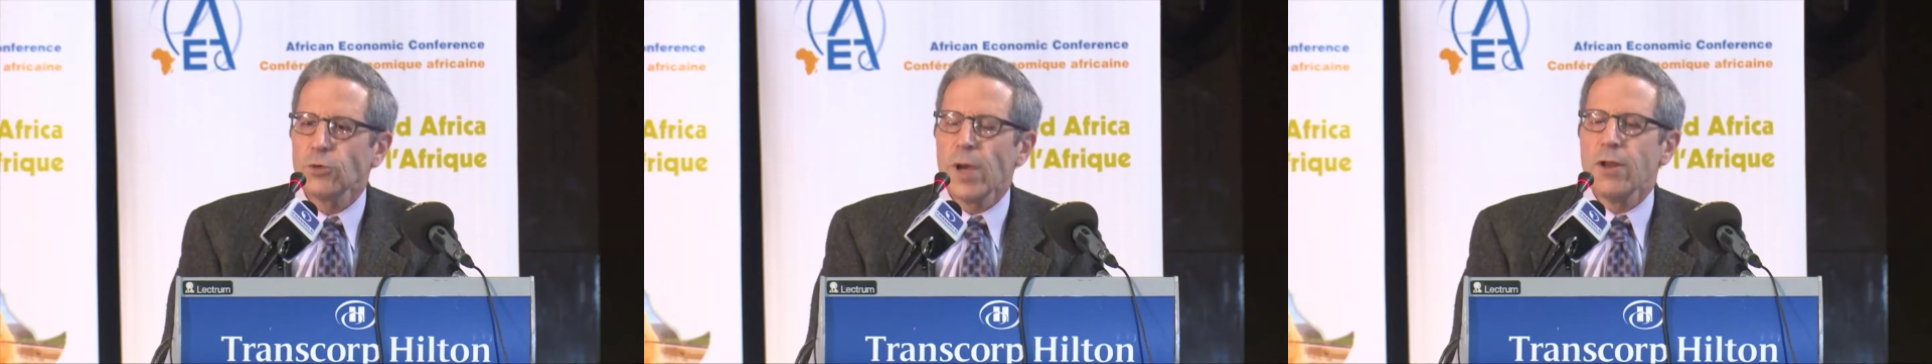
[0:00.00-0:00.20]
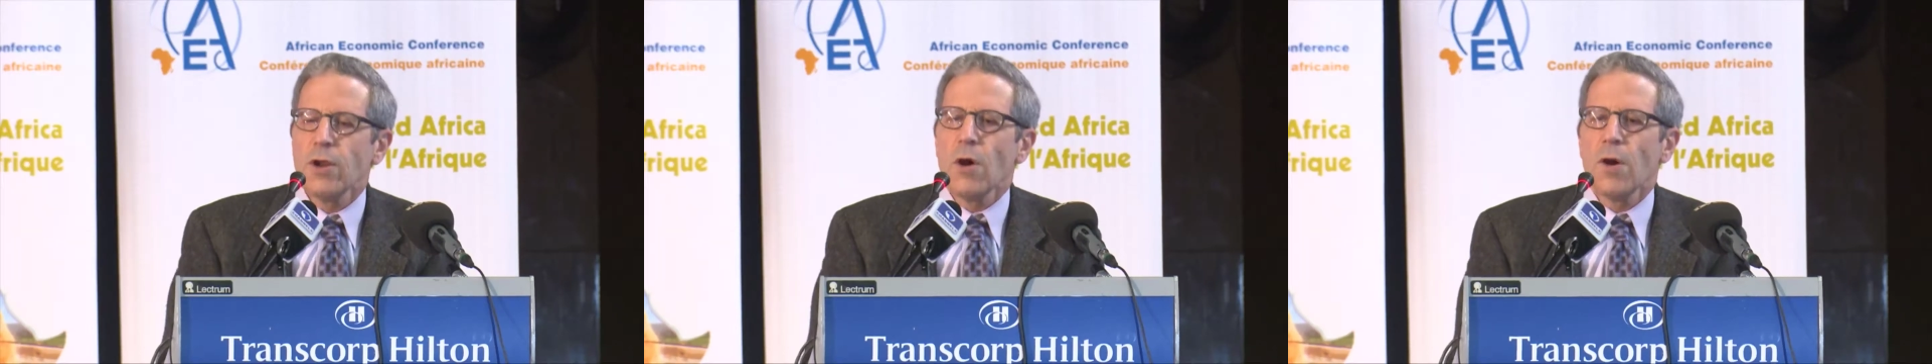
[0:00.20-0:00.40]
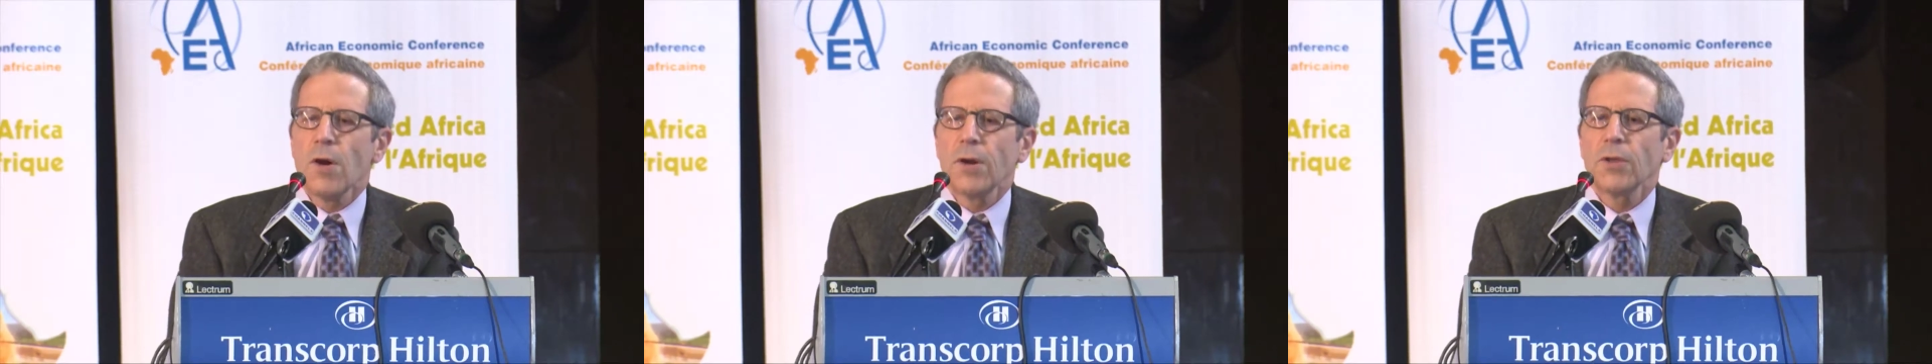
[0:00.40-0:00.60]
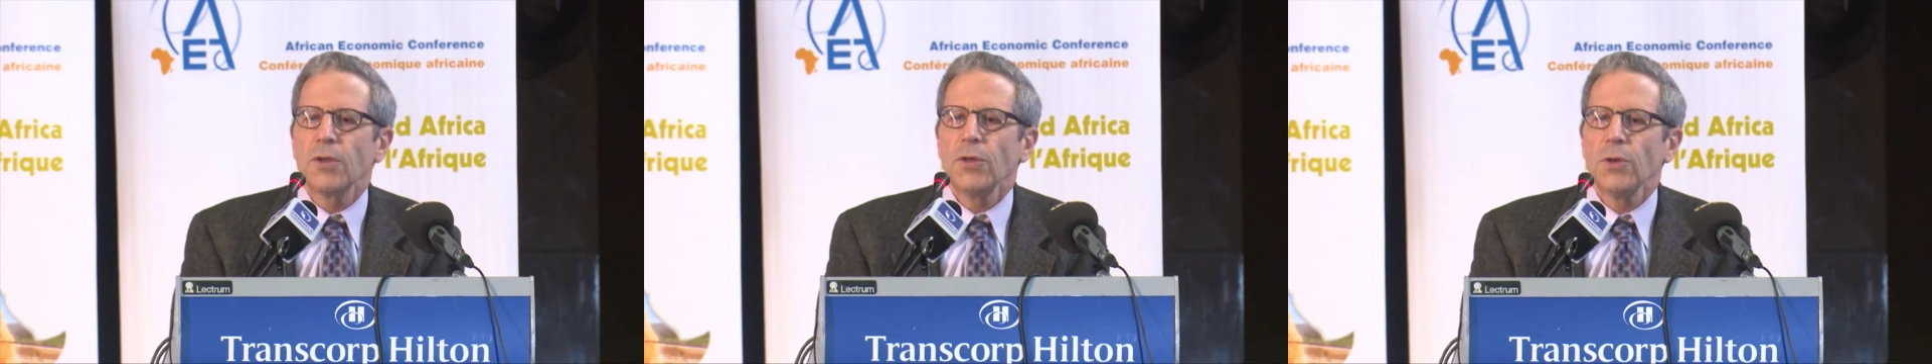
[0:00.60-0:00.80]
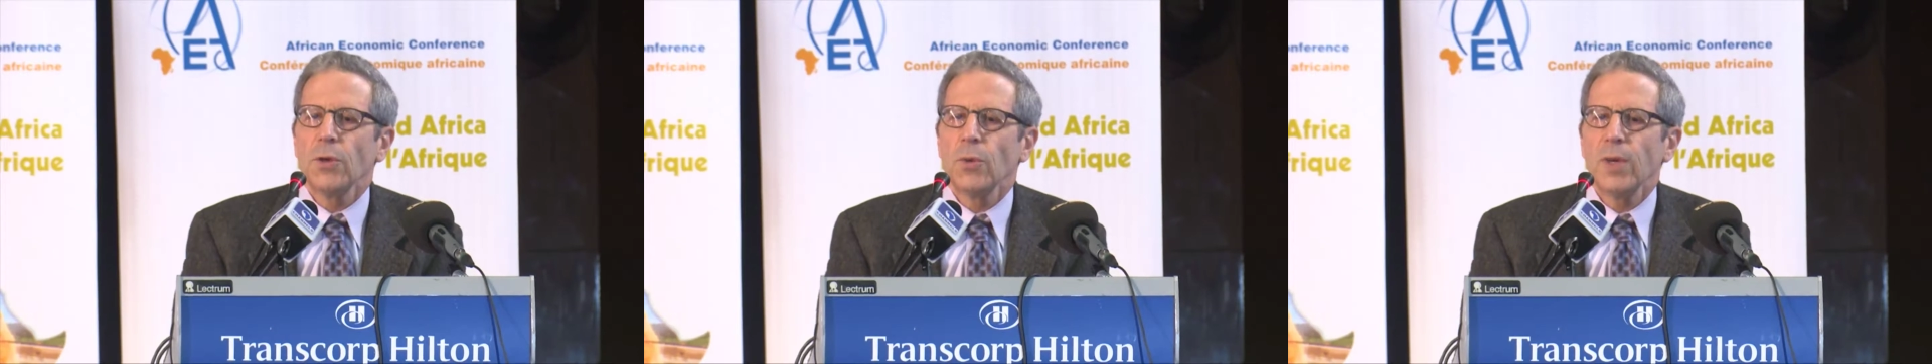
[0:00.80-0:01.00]
to
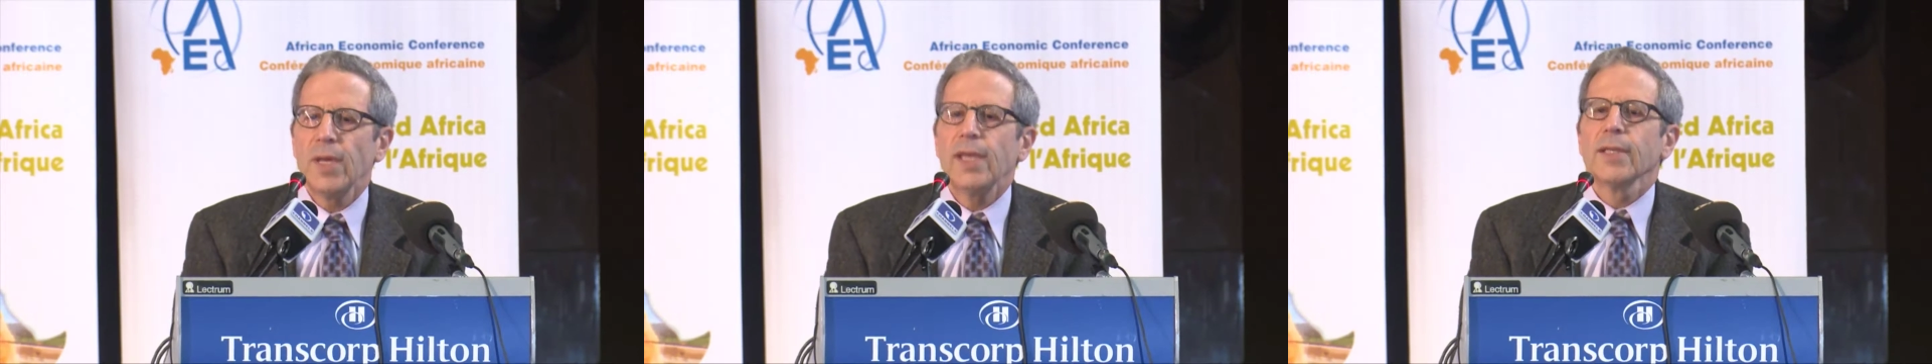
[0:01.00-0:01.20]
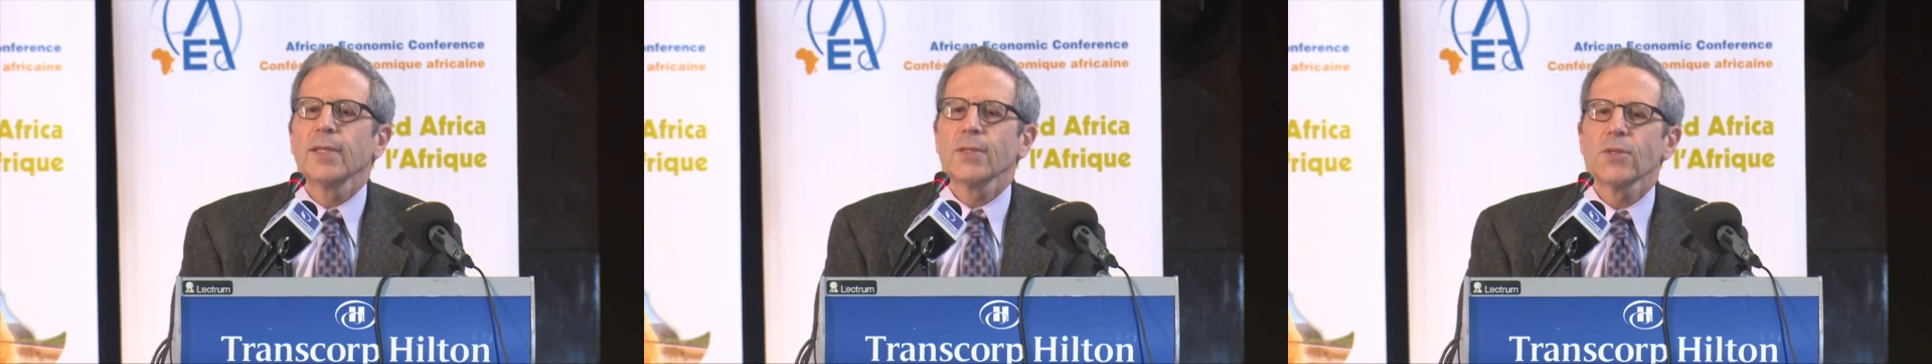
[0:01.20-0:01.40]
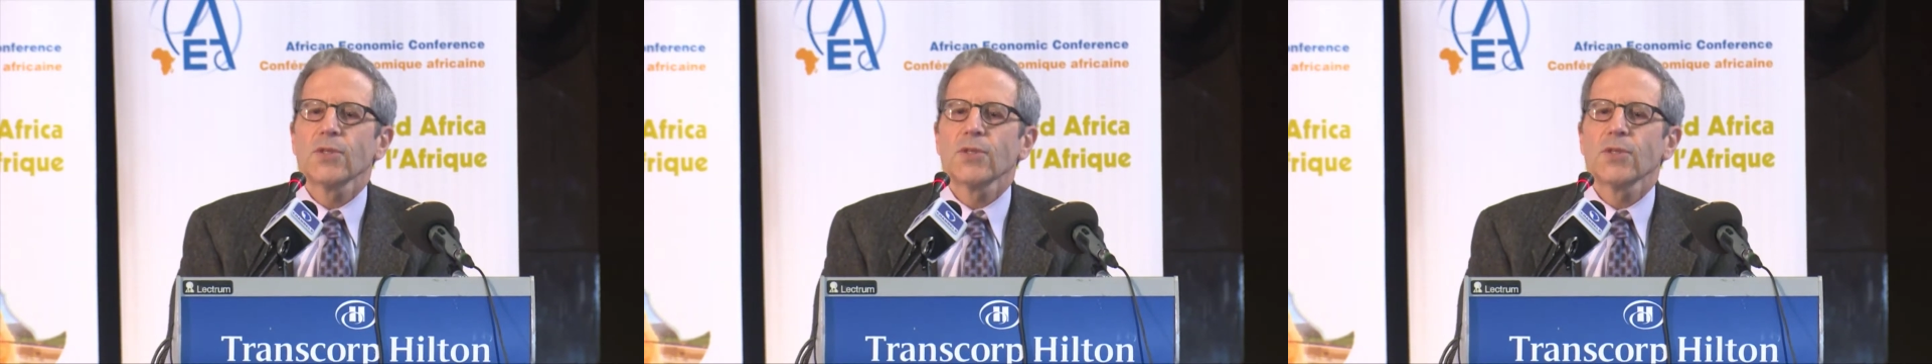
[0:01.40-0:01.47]
argue is